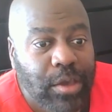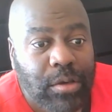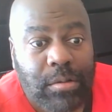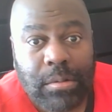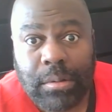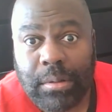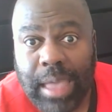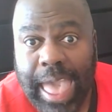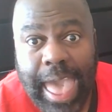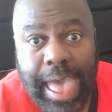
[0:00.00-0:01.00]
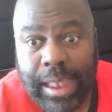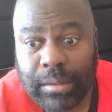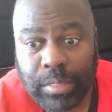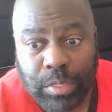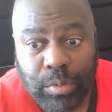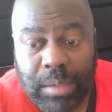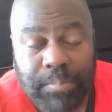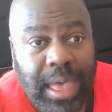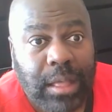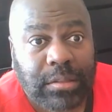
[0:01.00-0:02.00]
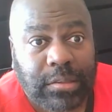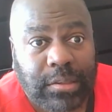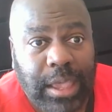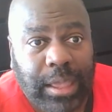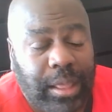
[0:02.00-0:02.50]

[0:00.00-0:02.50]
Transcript: who had 3 belts,